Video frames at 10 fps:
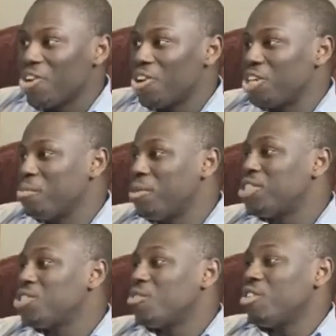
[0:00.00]
on the
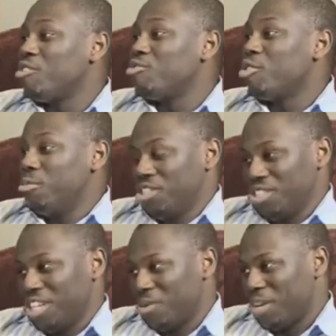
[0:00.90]
basis of the
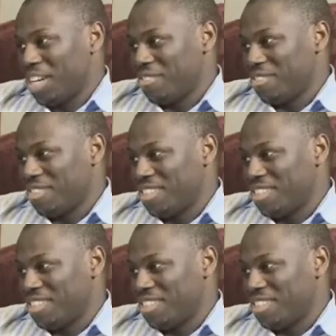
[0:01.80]
information that we have.